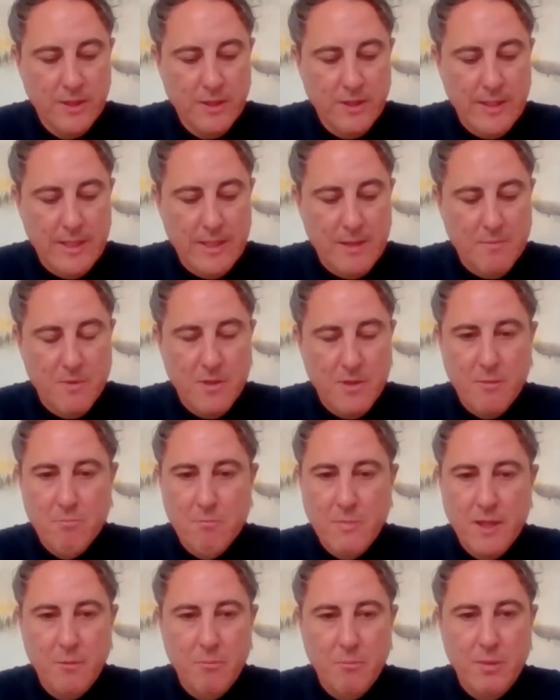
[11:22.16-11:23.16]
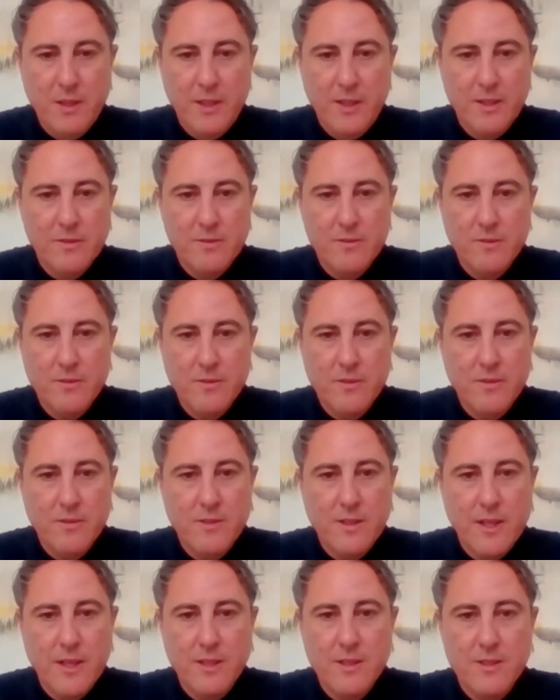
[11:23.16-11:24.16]
There might be
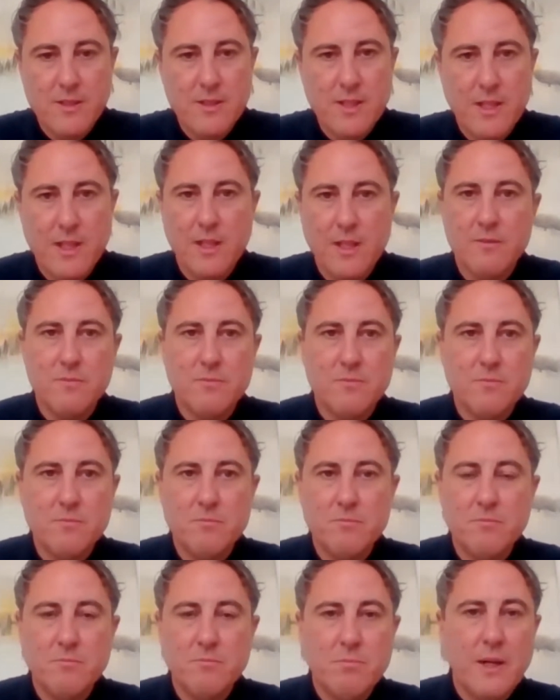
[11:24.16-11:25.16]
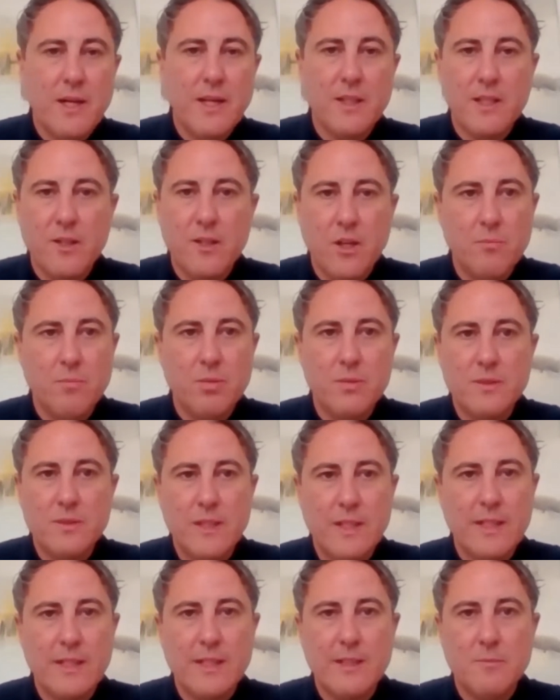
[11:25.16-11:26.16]
things that are piling up
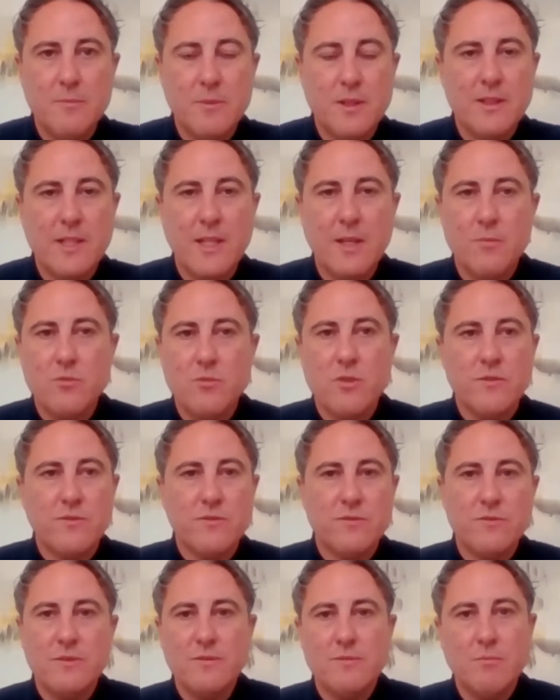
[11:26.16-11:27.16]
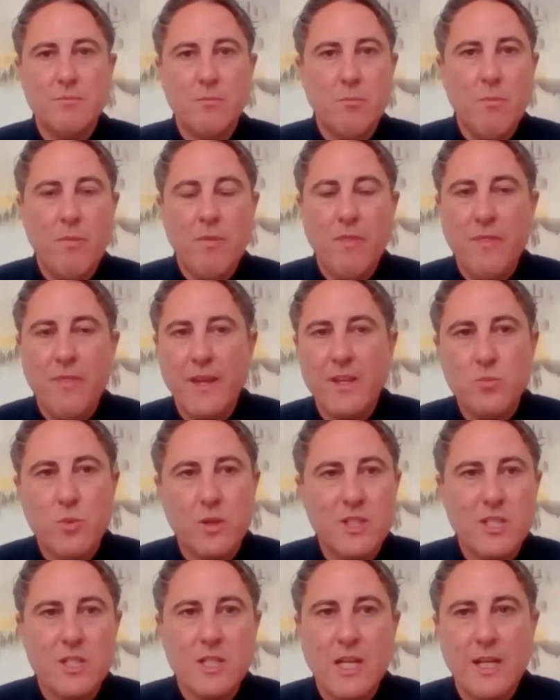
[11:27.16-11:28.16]
in terms of things we
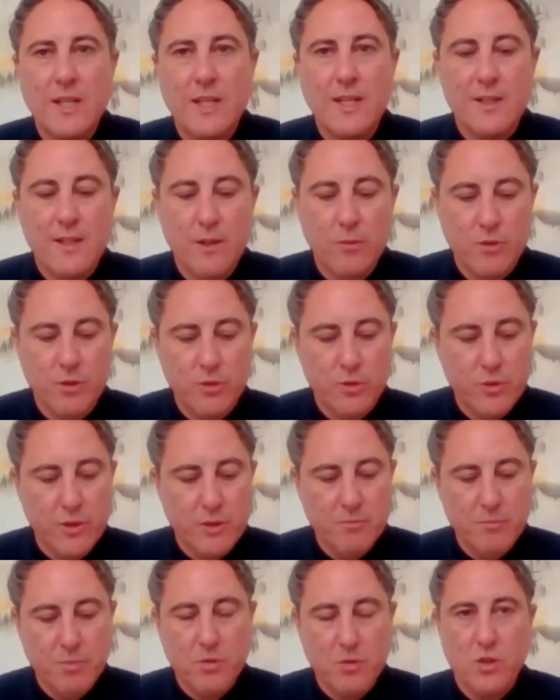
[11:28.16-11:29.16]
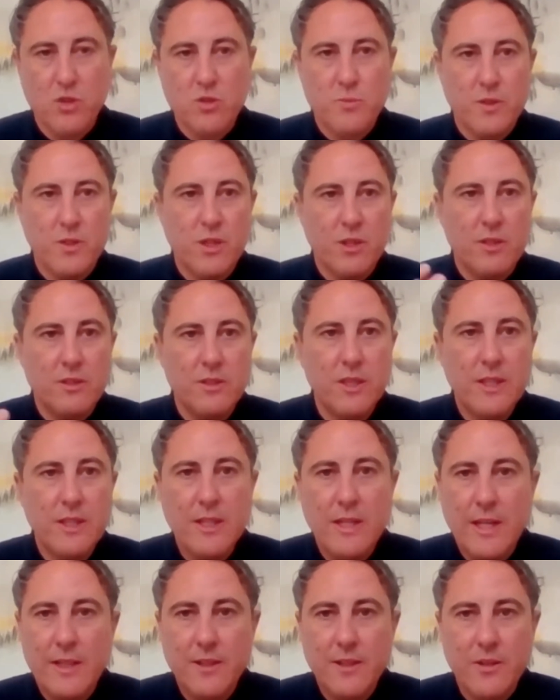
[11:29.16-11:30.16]
just can't get around to doing because we're not
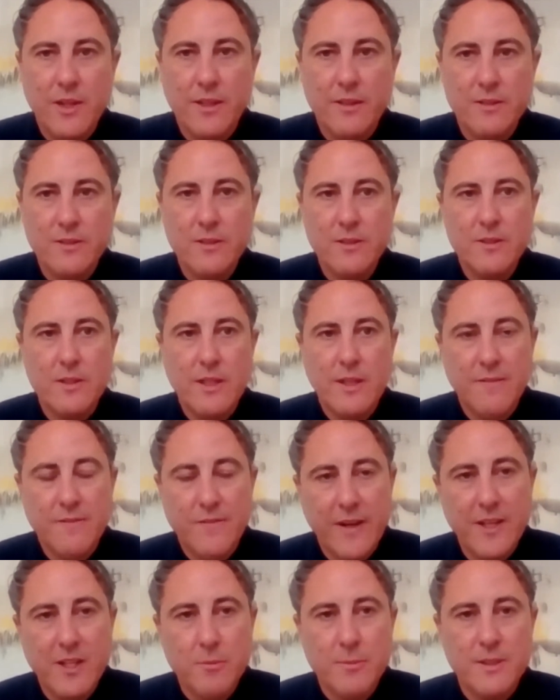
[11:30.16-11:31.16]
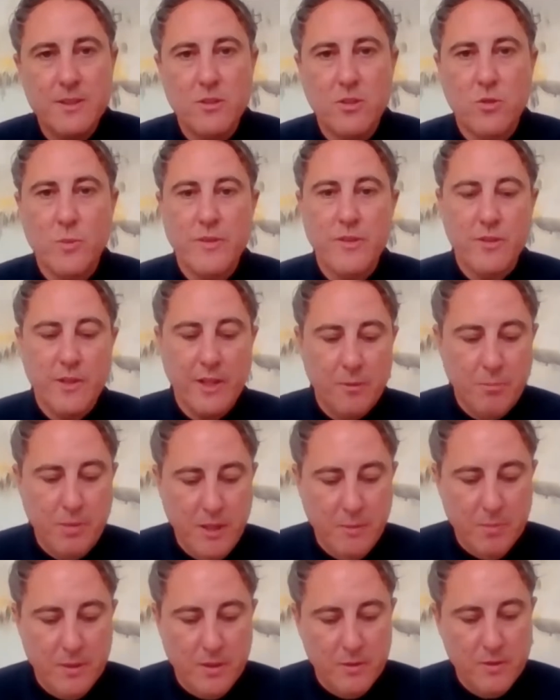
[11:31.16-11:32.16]
in the right environment or with the right
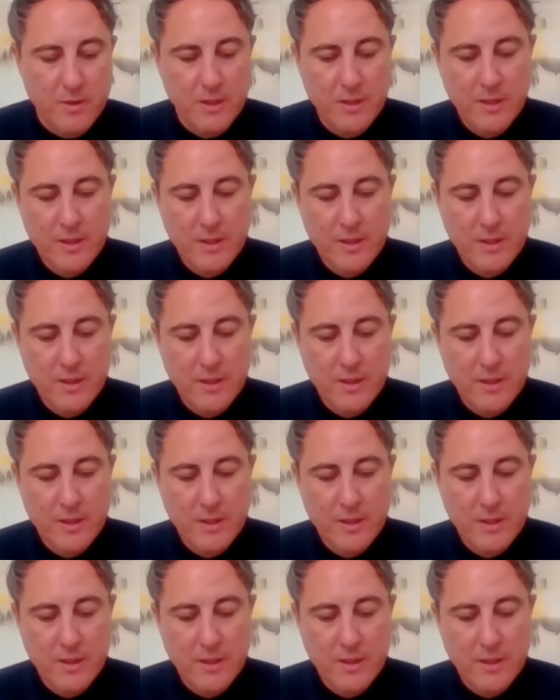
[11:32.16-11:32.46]
people.